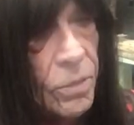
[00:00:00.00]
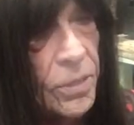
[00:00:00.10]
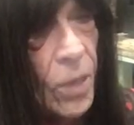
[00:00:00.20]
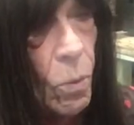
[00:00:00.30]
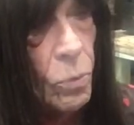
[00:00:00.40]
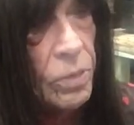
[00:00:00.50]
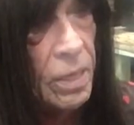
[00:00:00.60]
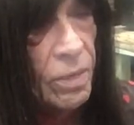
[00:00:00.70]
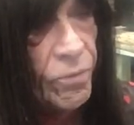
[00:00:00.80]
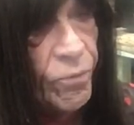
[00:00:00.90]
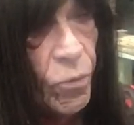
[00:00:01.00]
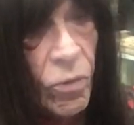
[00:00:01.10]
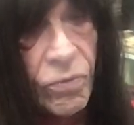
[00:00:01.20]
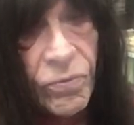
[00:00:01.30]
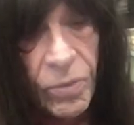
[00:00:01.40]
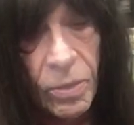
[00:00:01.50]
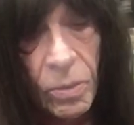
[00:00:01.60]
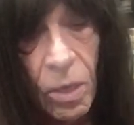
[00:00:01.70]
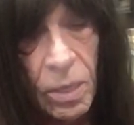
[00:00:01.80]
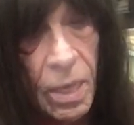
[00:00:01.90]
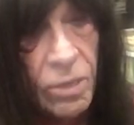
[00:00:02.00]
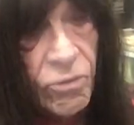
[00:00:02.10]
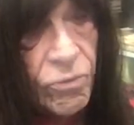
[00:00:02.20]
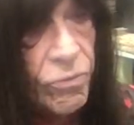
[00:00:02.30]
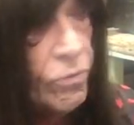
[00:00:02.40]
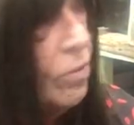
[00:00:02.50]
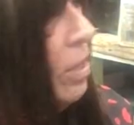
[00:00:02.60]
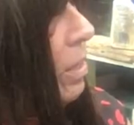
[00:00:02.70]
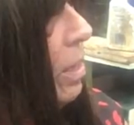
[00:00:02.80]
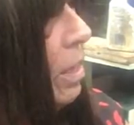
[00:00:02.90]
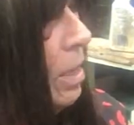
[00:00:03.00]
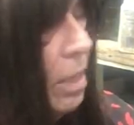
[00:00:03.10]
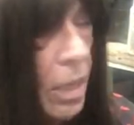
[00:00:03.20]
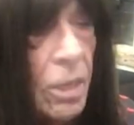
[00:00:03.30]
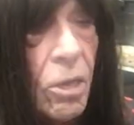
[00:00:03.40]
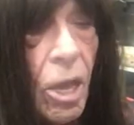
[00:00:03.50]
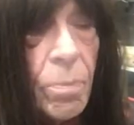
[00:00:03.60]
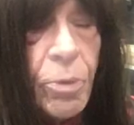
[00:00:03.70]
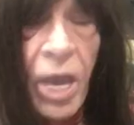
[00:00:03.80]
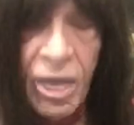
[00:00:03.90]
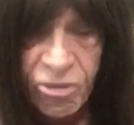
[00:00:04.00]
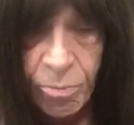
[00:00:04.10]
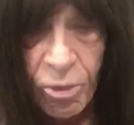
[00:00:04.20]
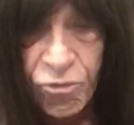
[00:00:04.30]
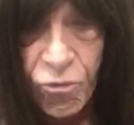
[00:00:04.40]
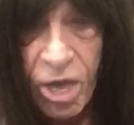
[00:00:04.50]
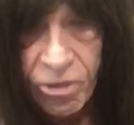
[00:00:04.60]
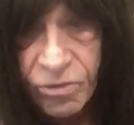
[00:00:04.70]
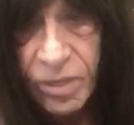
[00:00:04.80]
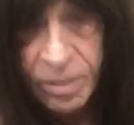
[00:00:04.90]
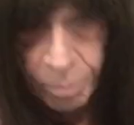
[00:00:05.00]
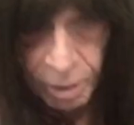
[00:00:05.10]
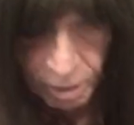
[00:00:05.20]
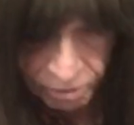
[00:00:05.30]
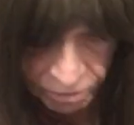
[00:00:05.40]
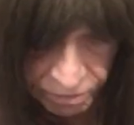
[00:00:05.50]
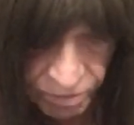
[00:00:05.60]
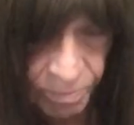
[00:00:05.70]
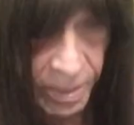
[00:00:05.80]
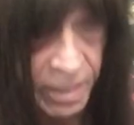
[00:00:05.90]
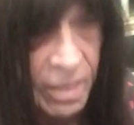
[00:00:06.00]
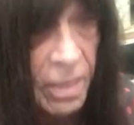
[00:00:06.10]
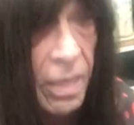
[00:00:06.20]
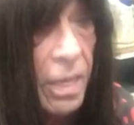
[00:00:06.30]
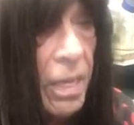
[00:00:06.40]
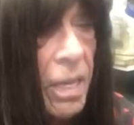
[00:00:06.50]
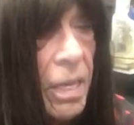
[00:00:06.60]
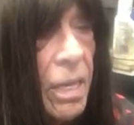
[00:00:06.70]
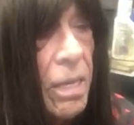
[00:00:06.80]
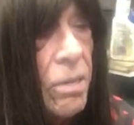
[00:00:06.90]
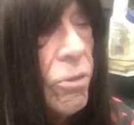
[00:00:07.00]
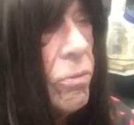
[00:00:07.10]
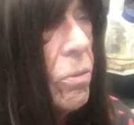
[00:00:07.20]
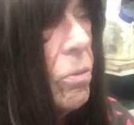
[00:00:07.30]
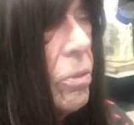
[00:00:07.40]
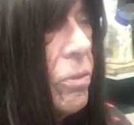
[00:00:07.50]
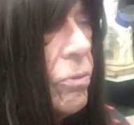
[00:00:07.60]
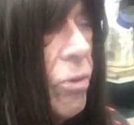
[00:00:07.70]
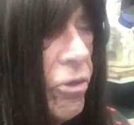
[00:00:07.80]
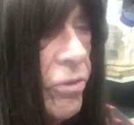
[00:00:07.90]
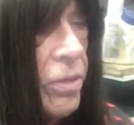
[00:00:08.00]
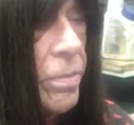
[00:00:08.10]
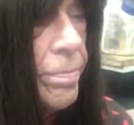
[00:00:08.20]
don't enforce all that incomprehensible trash that politicians make. Use your own discretion.